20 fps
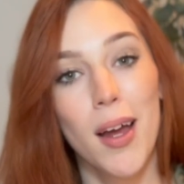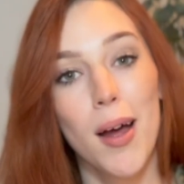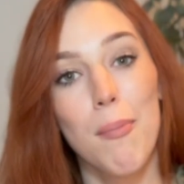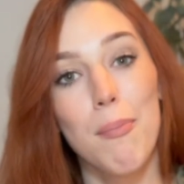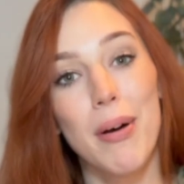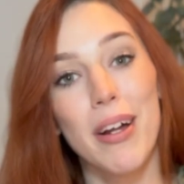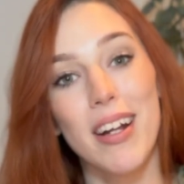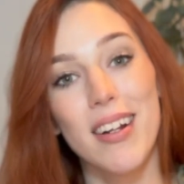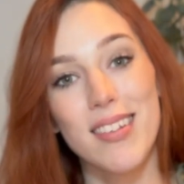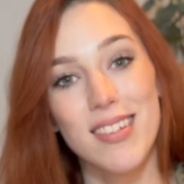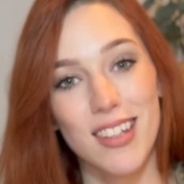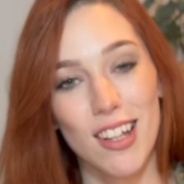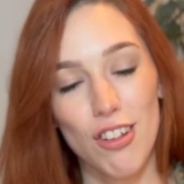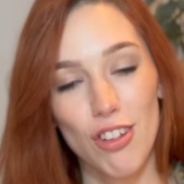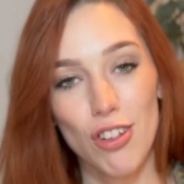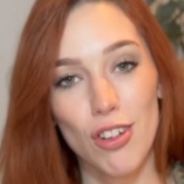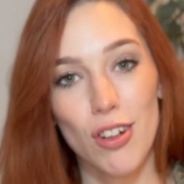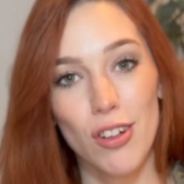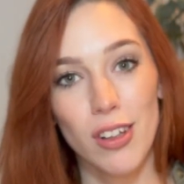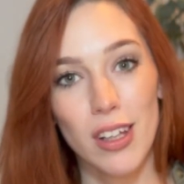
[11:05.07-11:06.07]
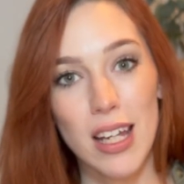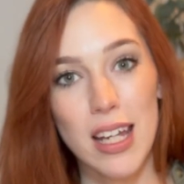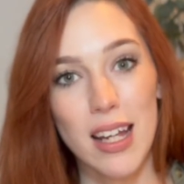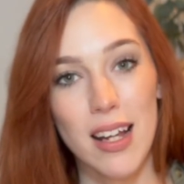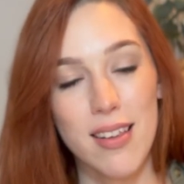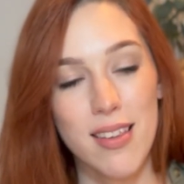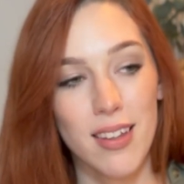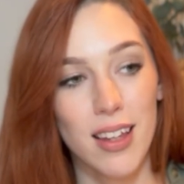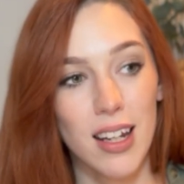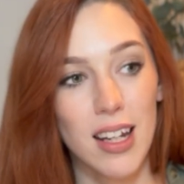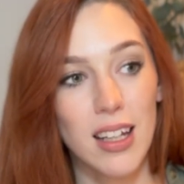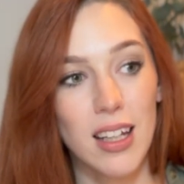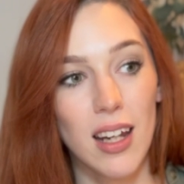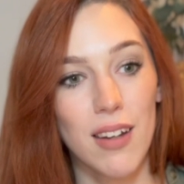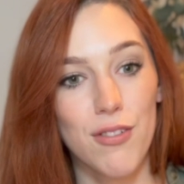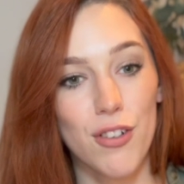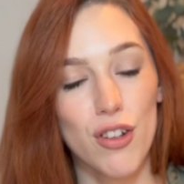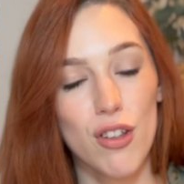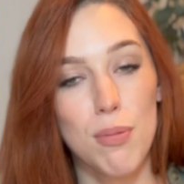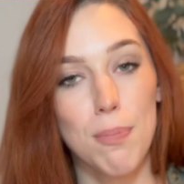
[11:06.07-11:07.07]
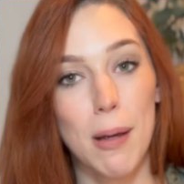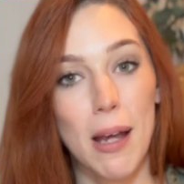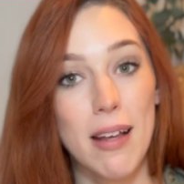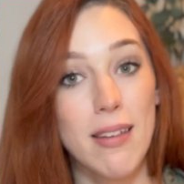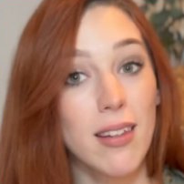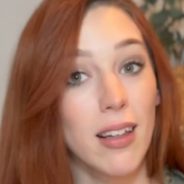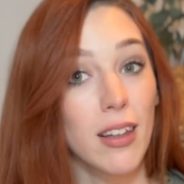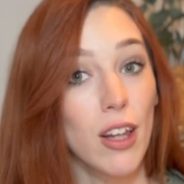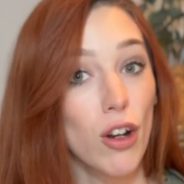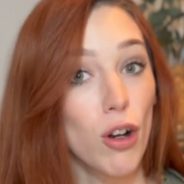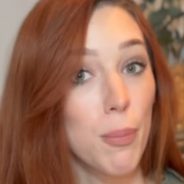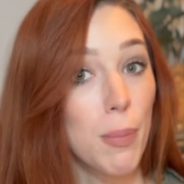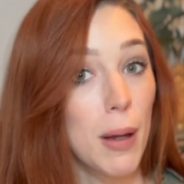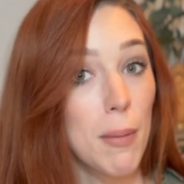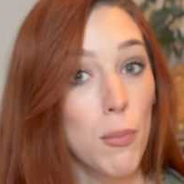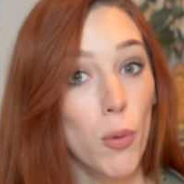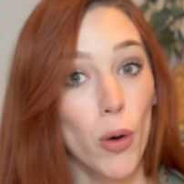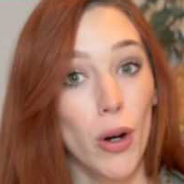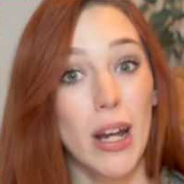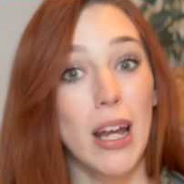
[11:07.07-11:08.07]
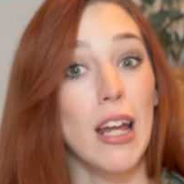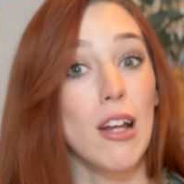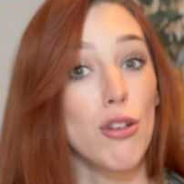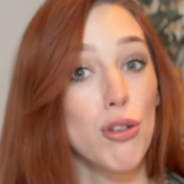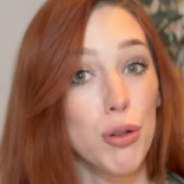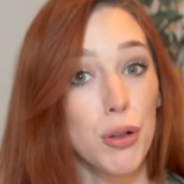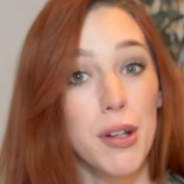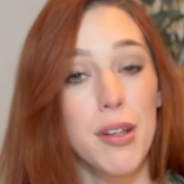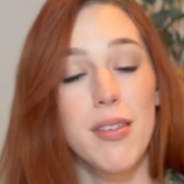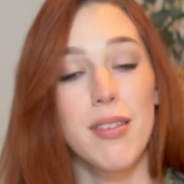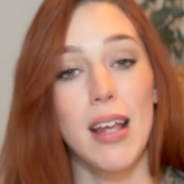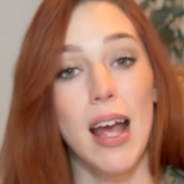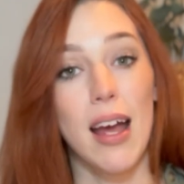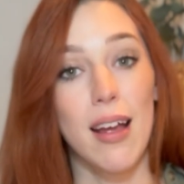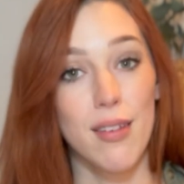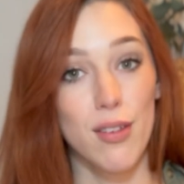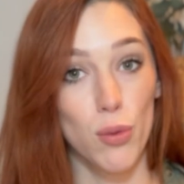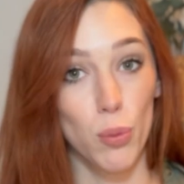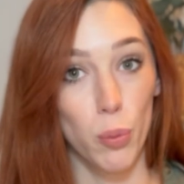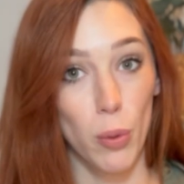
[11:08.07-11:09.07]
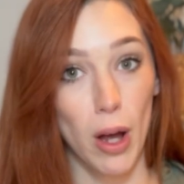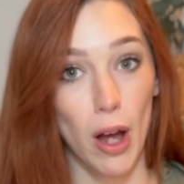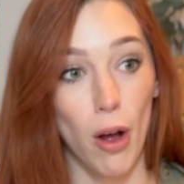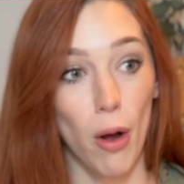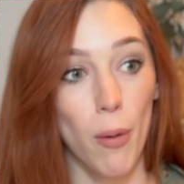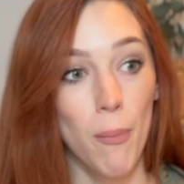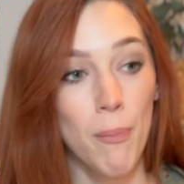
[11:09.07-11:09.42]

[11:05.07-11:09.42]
but additionally, it's going to give your space a little bit more interest as well.